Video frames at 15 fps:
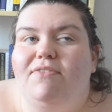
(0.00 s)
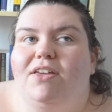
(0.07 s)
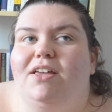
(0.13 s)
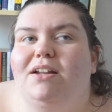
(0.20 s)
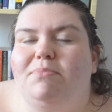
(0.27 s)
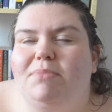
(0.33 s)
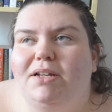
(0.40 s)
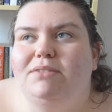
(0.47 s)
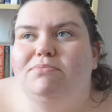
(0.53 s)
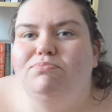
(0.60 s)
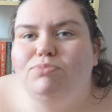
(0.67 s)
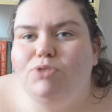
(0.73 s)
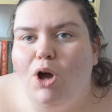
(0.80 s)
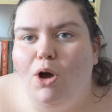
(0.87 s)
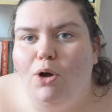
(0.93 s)
And I'm like,
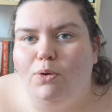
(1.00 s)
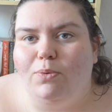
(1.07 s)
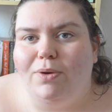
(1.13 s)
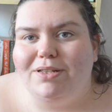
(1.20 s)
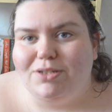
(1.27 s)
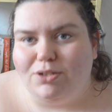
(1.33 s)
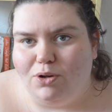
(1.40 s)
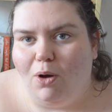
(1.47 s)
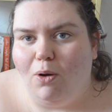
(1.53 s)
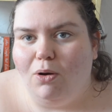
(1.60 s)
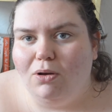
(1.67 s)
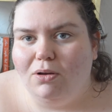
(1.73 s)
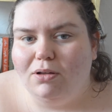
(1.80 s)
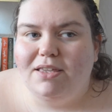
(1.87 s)
no, it's not.